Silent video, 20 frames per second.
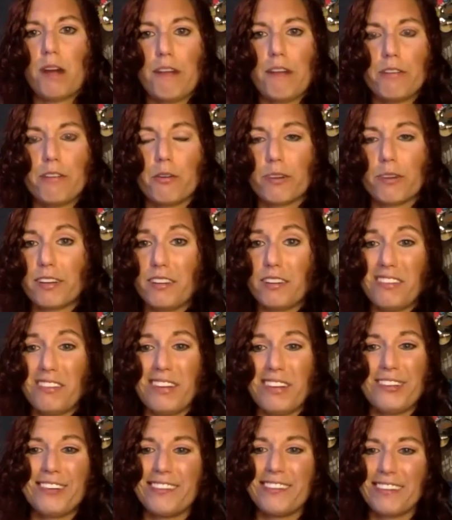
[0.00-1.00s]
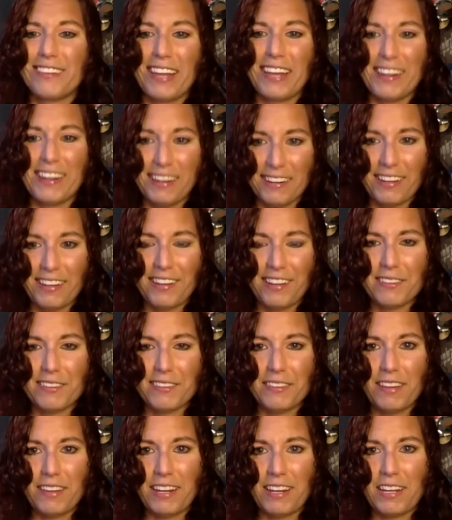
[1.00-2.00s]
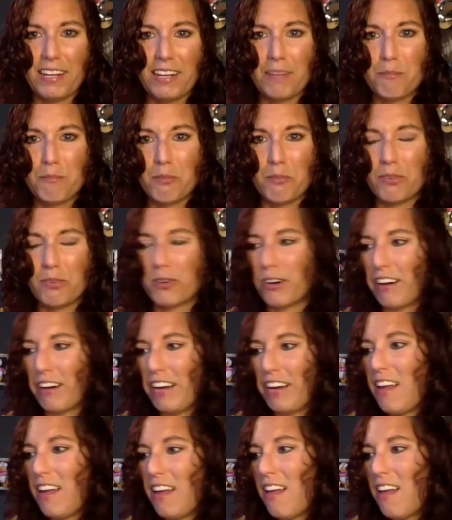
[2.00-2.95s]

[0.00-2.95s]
organization located in Kansas City, Missouri.